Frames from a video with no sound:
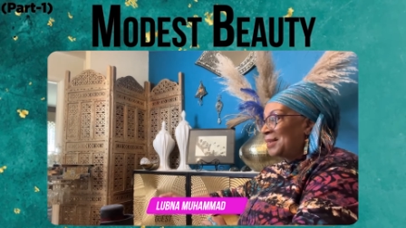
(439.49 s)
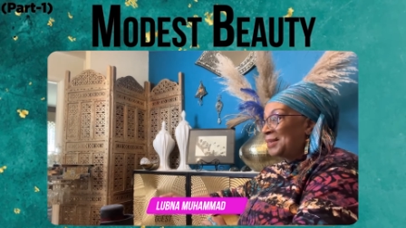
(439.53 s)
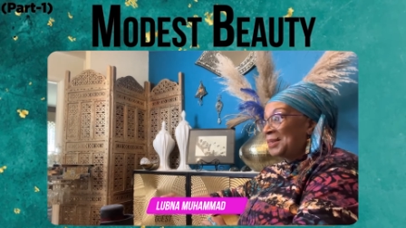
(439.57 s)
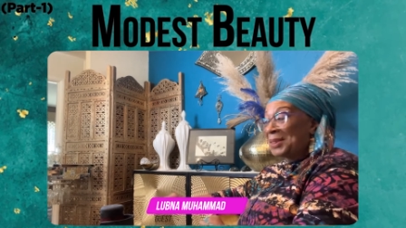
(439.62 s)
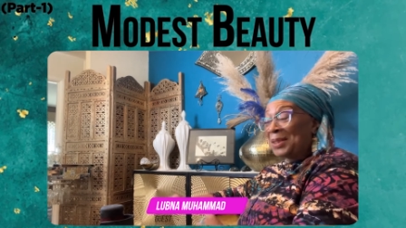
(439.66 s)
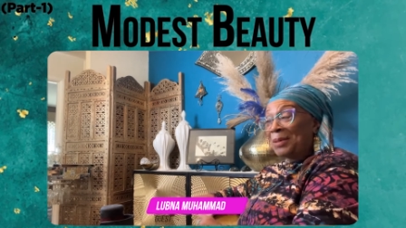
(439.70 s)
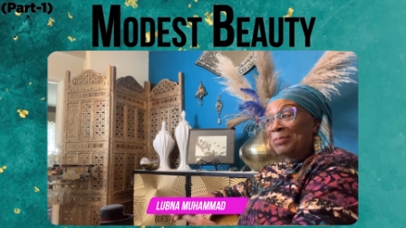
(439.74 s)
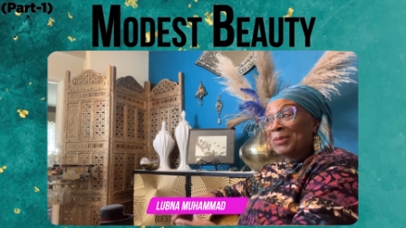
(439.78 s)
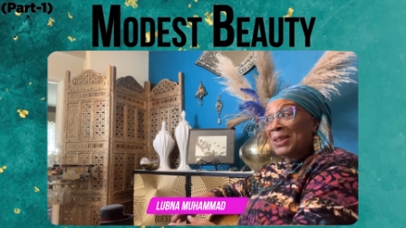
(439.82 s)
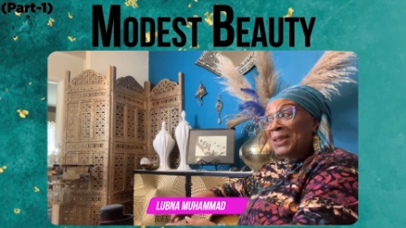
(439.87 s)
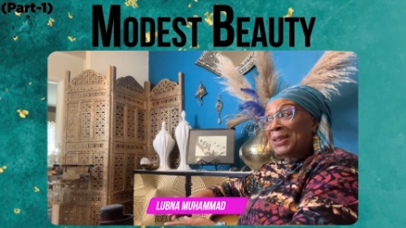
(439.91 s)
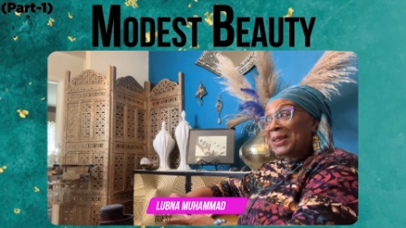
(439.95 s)
Mm-hmm.
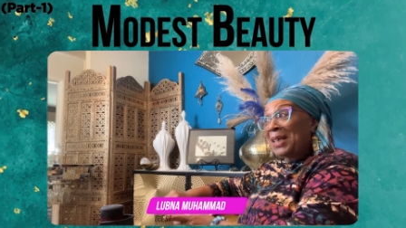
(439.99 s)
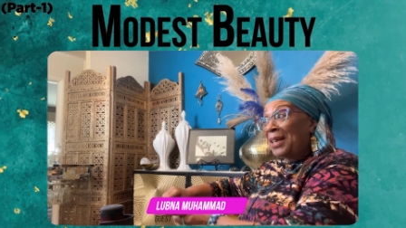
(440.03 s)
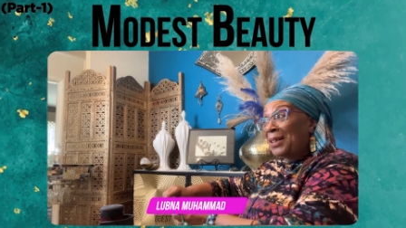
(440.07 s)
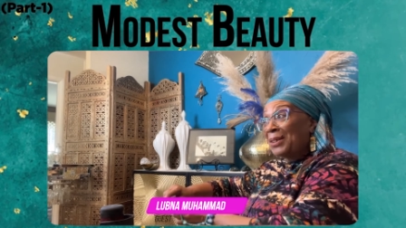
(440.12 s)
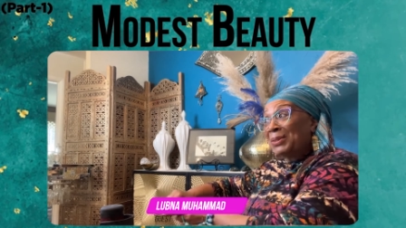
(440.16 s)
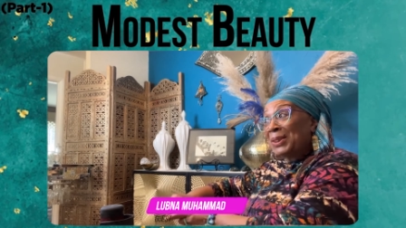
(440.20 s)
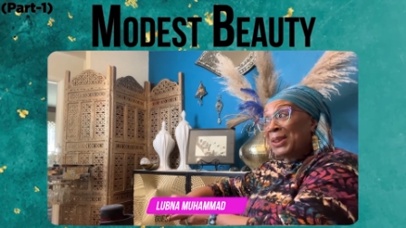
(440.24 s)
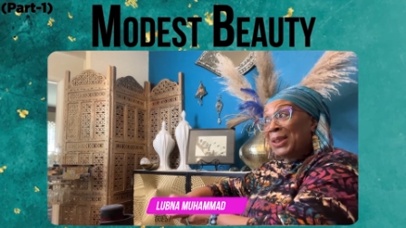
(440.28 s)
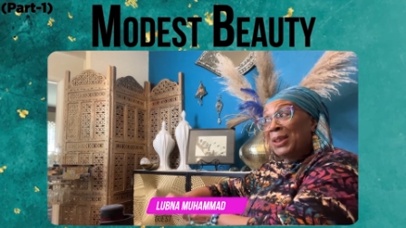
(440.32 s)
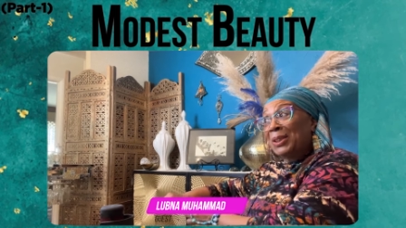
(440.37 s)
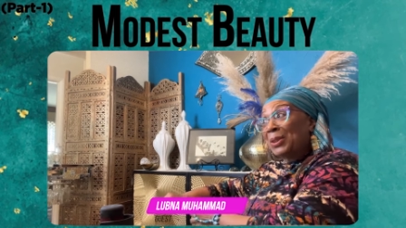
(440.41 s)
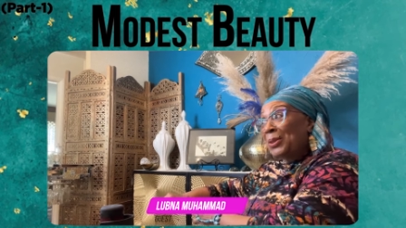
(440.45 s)
Some
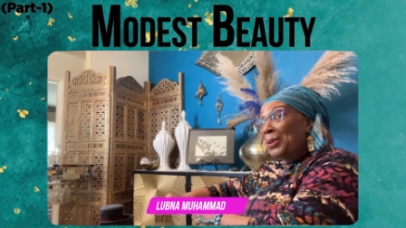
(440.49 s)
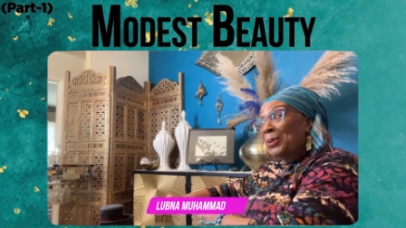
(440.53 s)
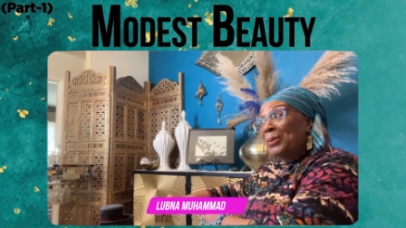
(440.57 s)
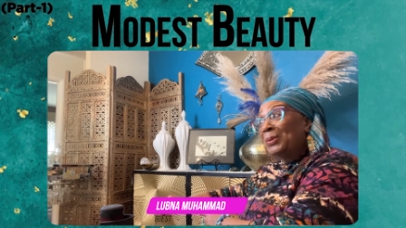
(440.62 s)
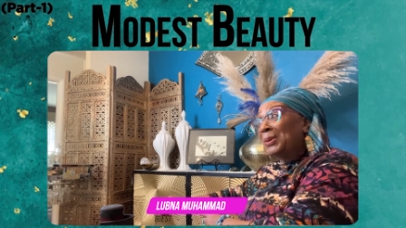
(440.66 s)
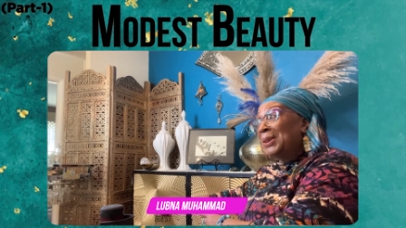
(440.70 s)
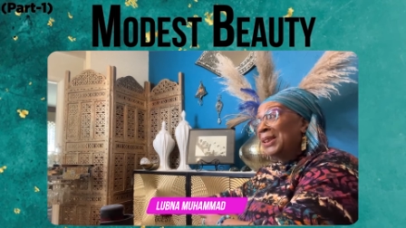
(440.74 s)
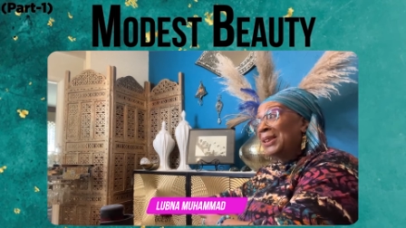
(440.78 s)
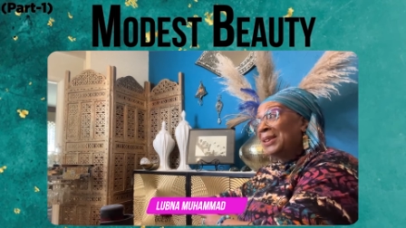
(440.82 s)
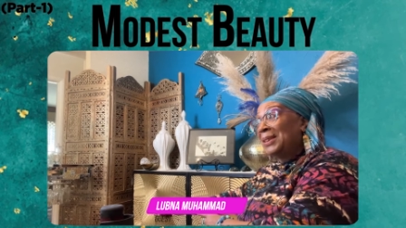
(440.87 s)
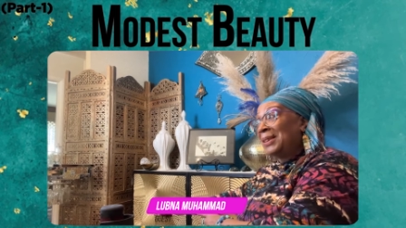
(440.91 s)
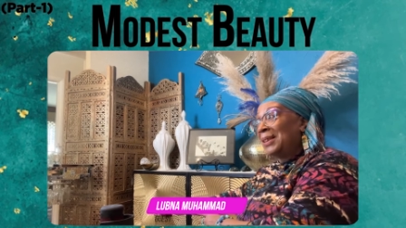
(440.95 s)
designers can
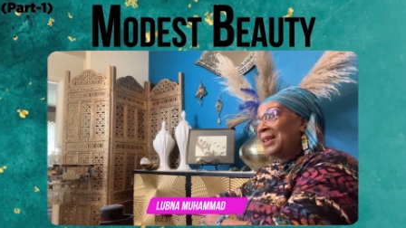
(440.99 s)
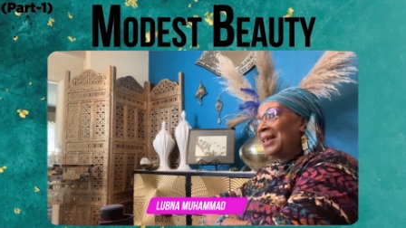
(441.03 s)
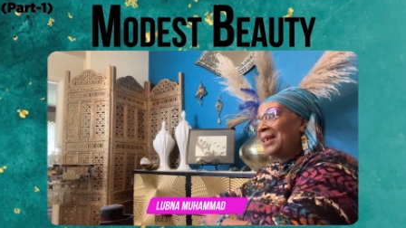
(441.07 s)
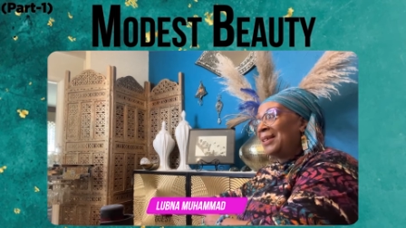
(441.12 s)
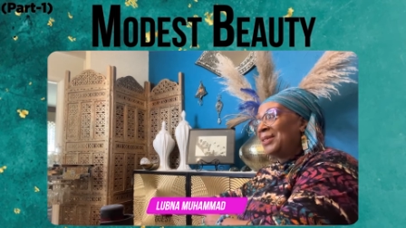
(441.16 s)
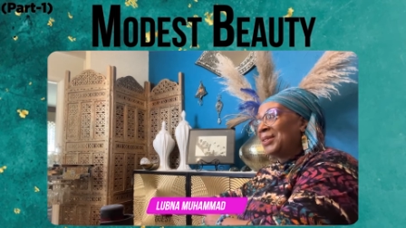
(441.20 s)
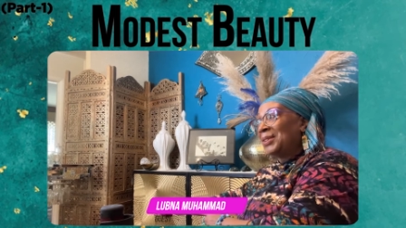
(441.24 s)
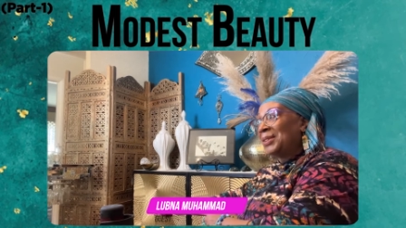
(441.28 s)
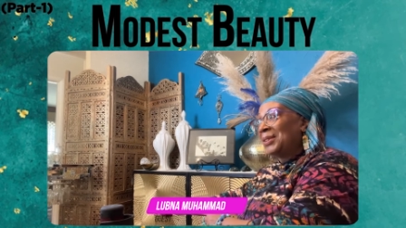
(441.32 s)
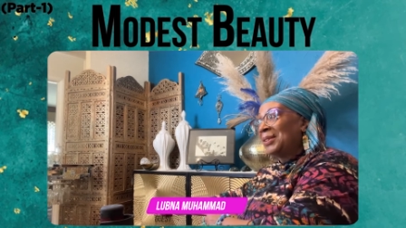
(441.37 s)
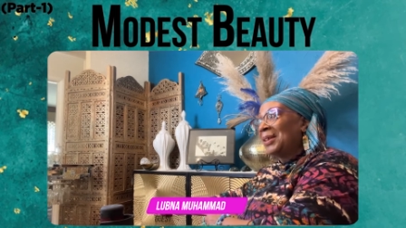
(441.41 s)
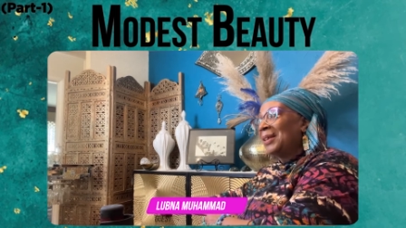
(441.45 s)
only sketch.
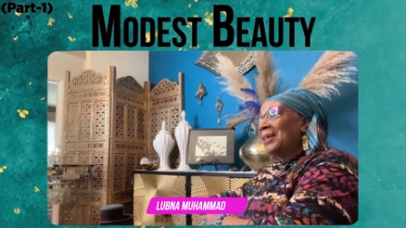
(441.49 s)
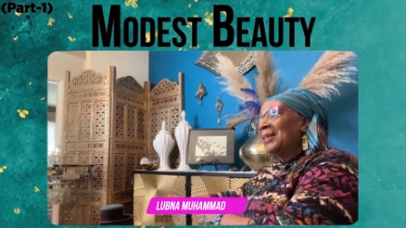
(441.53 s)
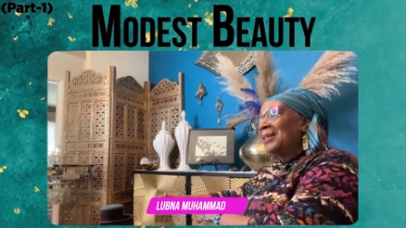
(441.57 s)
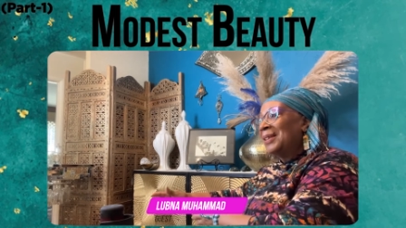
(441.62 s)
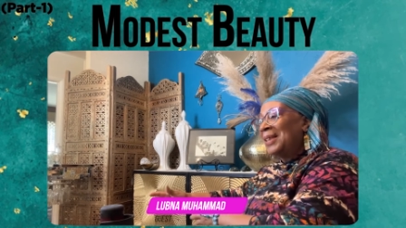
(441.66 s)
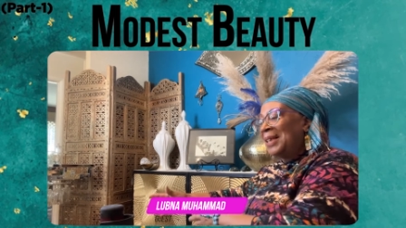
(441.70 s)
Mm-hmm.